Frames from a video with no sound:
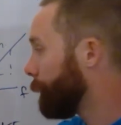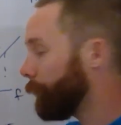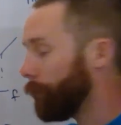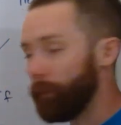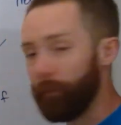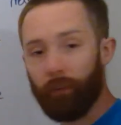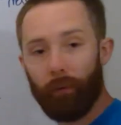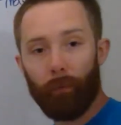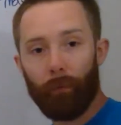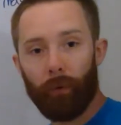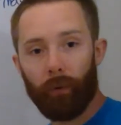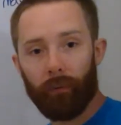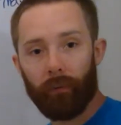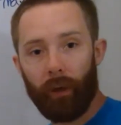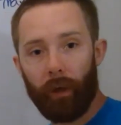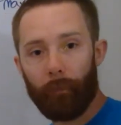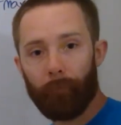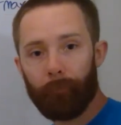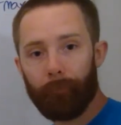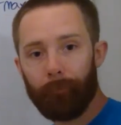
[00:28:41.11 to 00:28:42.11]
As simple as
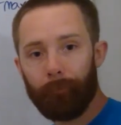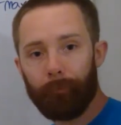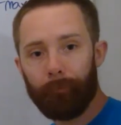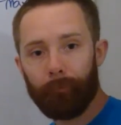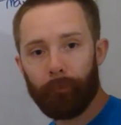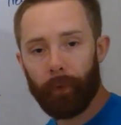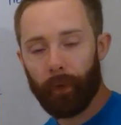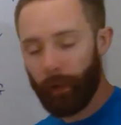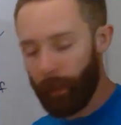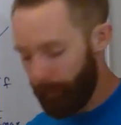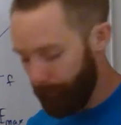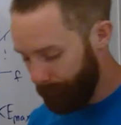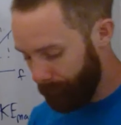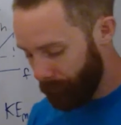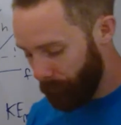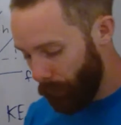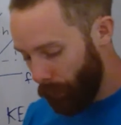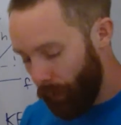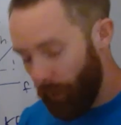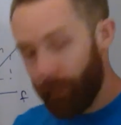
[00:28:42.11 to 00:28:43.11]
that. Okay?
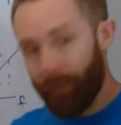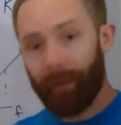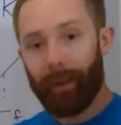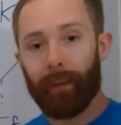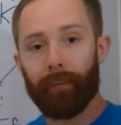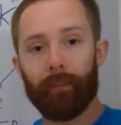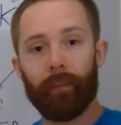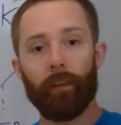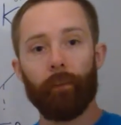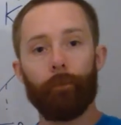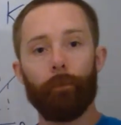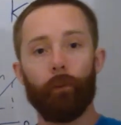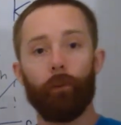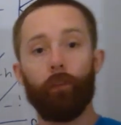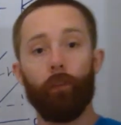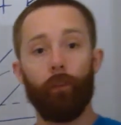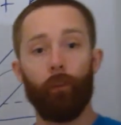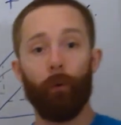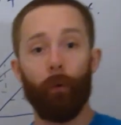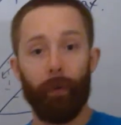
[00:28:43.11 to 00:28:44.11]
The last thing for us
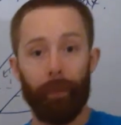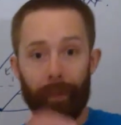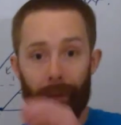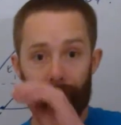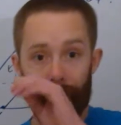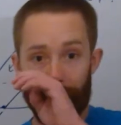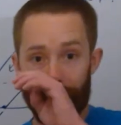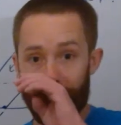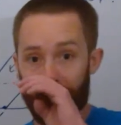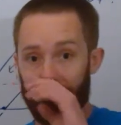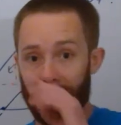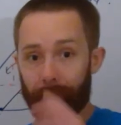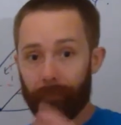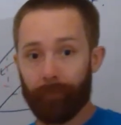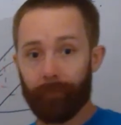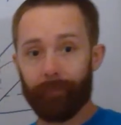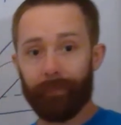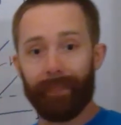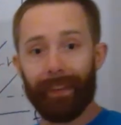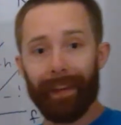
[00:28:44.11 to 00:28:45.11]
to do on this
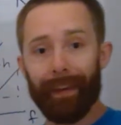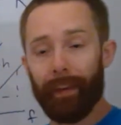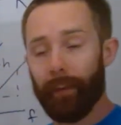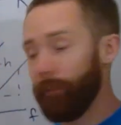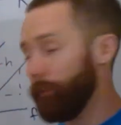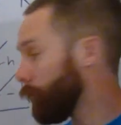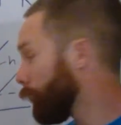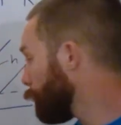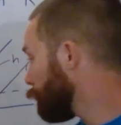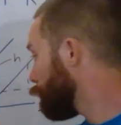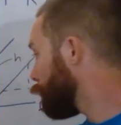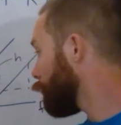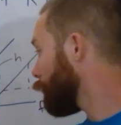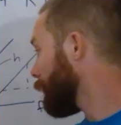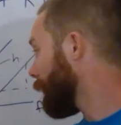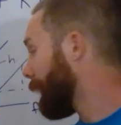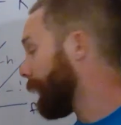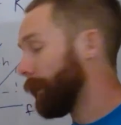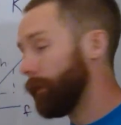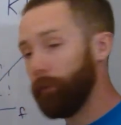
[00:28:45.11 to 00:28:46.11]
is to look
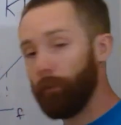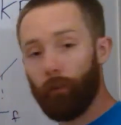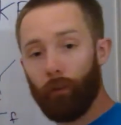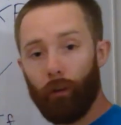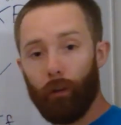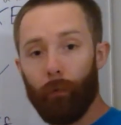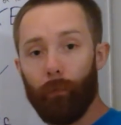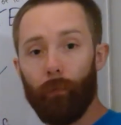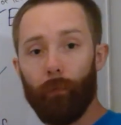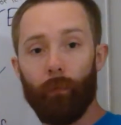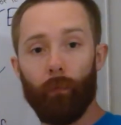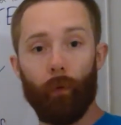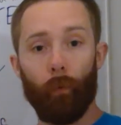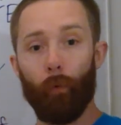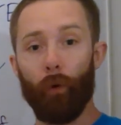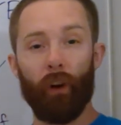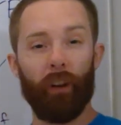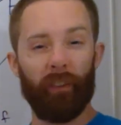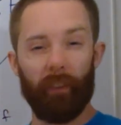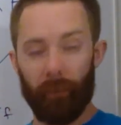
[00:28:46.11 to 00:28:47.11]
at some
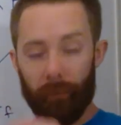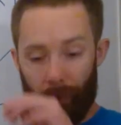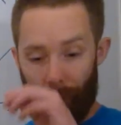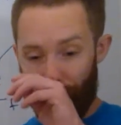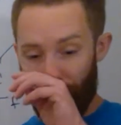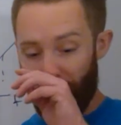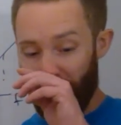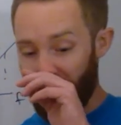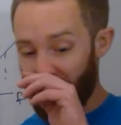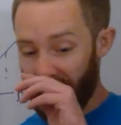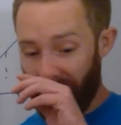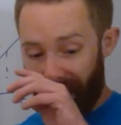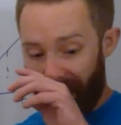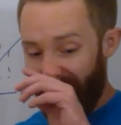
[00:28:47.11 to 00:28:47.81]
worked examples.